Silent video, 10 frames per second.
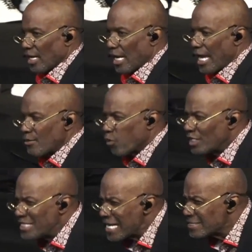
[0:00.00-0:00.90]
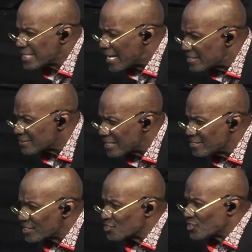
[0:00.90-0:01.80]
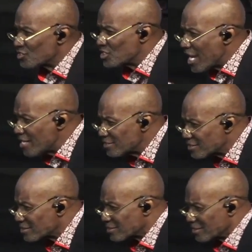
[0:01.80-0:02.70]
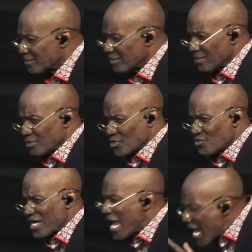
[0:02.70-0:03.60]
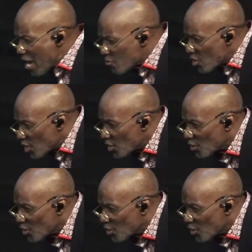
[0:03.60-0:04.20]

And what that does is it suggests to the hearer